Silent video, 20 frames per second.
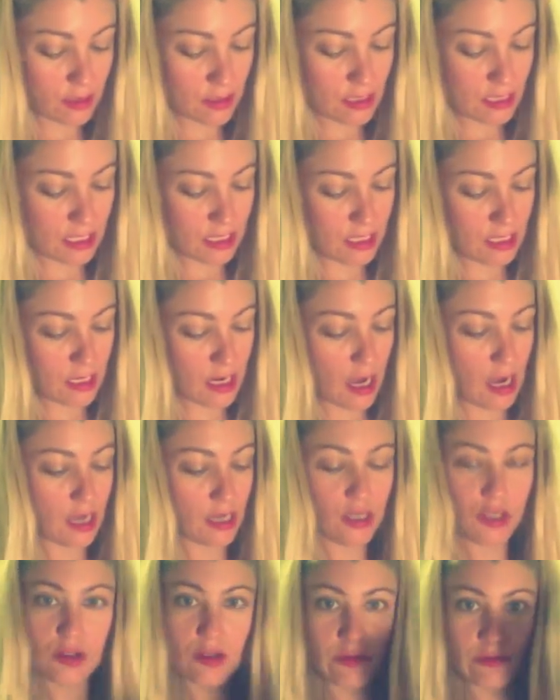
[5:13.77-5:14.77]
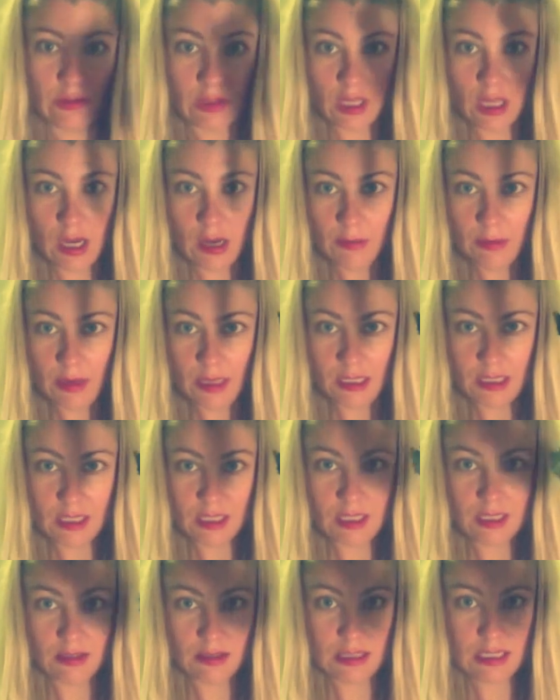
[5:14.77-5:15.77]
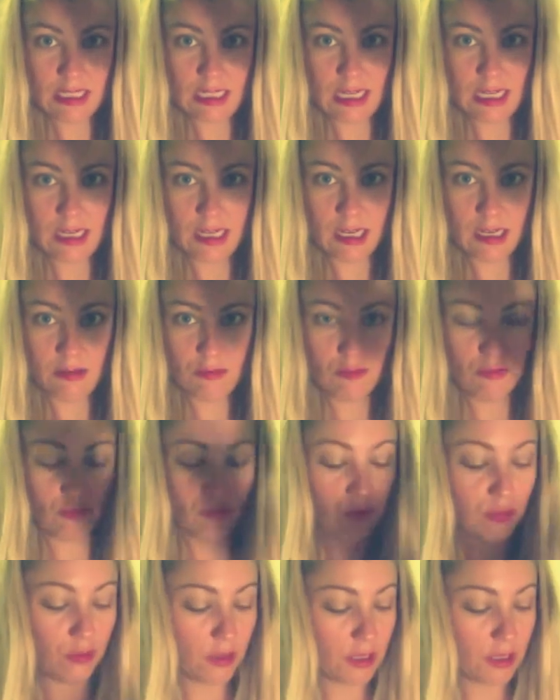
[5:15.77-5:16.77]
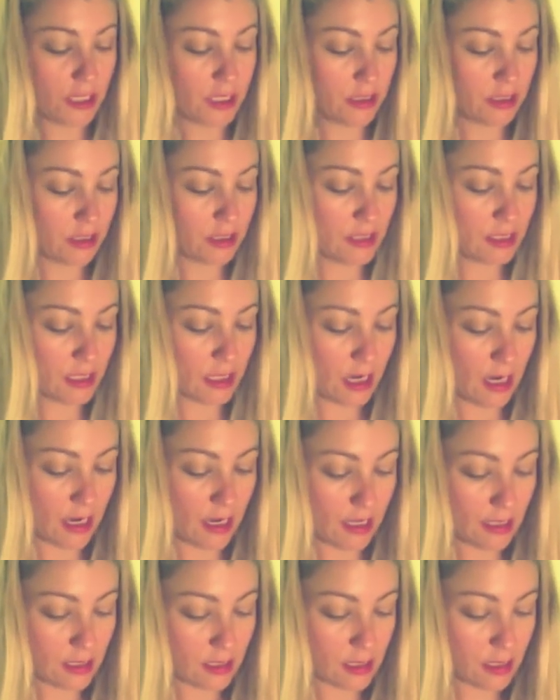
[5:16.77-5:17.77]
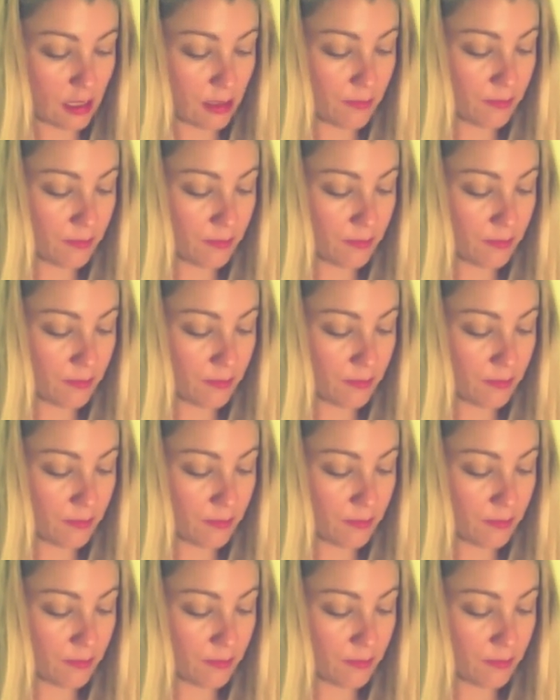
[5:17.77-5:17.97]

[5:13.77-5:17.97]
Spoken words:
did not shrivel up and still stayed a really good size.